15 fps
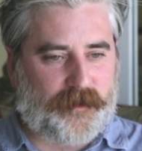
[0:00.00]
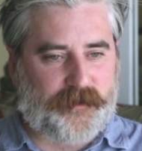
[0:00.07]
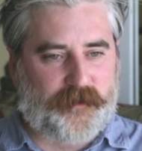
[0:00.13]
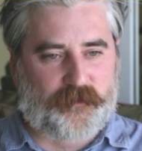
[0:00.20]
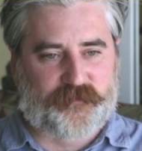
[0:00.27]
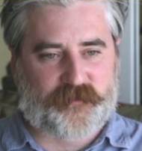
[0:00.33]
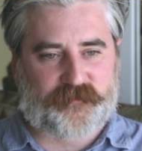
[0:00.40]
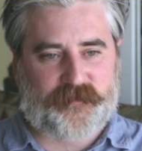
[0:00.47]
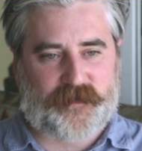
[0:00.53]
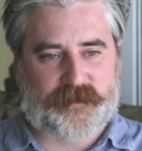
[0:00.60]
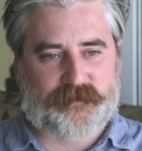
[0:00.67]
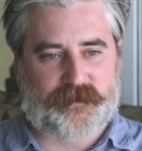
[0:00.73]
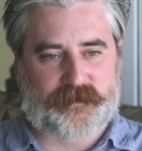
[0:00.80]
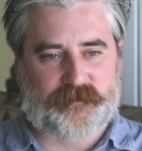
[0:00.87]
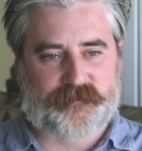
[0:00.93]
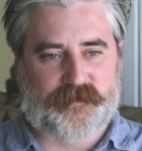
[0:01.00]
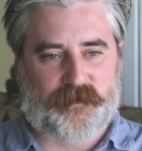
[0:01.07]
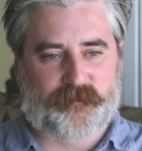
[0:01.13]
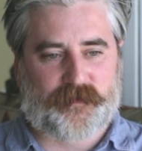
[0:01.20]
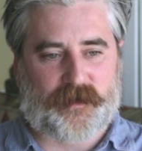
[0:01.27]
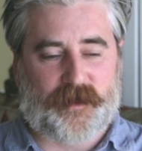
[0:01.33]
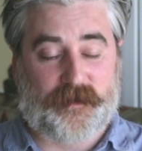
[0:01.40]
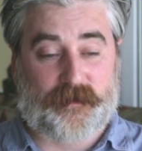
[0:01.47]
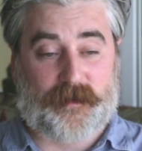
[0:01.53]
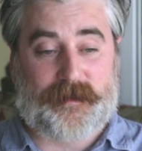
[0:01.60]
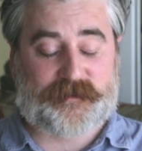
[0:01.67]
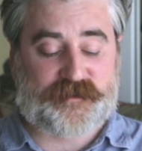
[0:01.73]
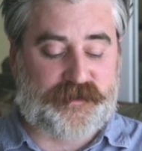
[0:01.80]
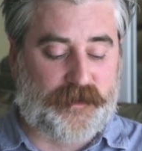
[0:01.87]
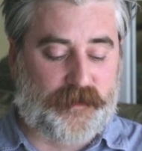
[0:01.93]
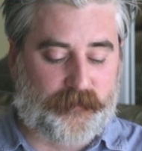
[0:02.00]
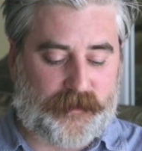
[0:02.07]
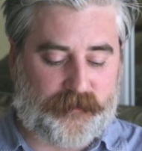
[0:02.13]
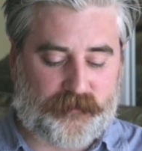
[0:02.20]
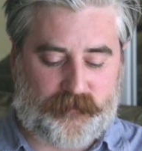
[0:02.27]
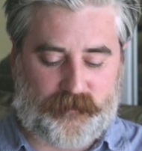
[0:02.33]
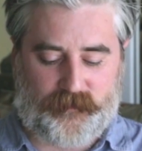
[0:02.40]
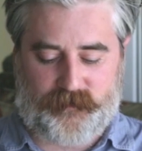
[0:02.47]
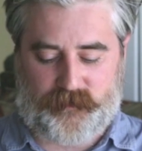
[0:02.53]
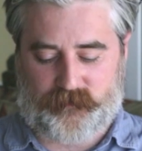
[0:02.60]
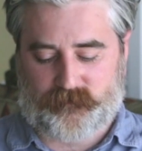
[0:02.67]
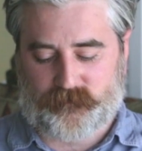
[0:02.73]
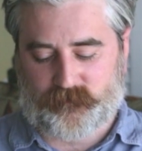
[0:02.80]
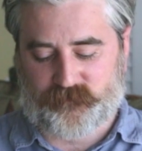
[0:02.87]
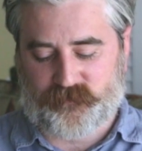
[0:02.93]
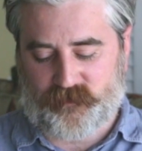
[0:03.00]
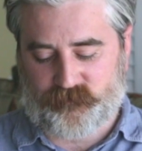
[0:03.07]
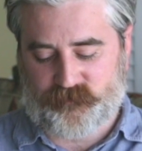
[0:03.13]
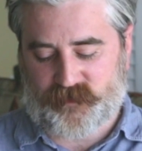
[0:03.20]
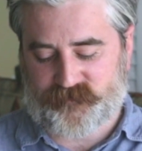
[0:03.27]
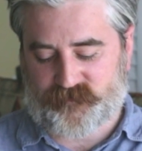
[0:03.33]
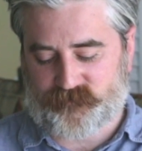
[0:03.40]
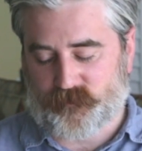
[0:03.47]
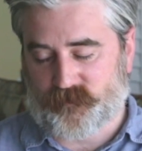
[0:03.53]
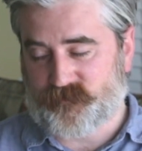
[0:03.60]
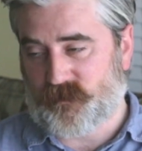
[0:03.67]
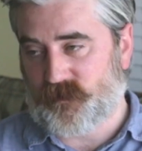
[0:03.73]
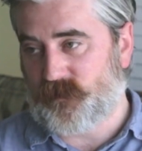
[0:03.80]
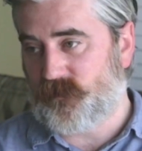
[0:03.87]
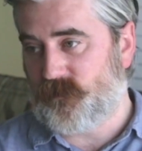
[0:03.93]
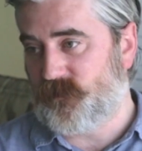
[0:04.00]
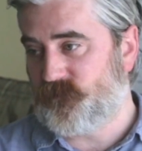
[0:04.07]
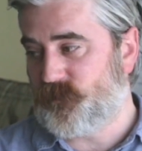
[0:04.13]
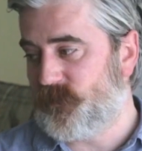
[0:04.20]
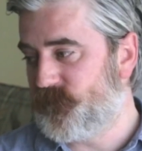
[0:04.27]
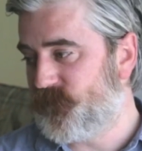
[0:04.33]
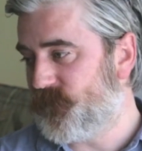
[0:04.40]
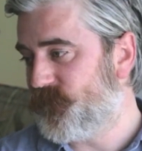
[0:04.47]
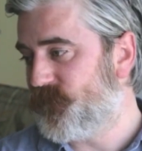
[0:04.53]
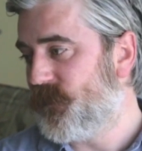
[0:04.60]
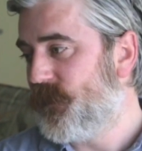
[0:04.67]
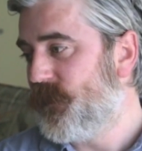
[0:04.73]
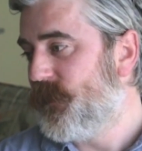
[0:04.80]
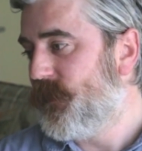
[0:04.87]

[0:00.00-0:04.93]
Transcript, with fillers: I know for a fact that it's not... I actually know how the quality control process works at a lot of large publishers.